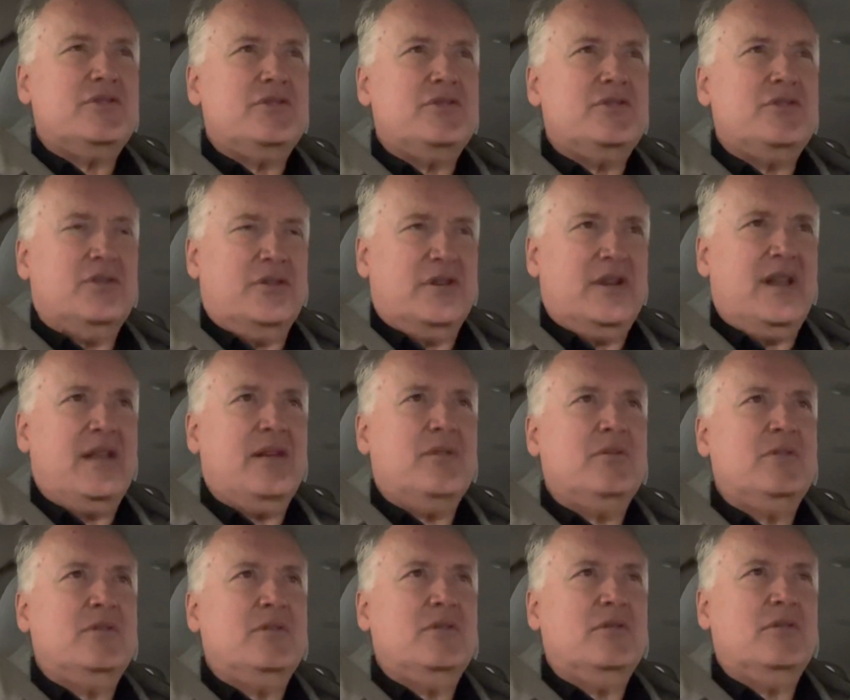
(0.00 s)
John
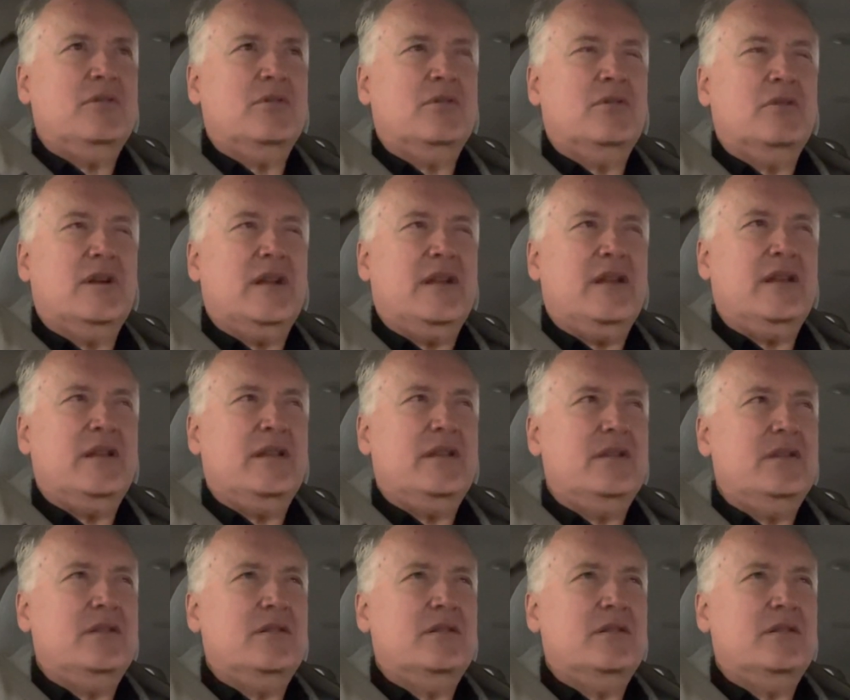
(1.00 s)
Howard or a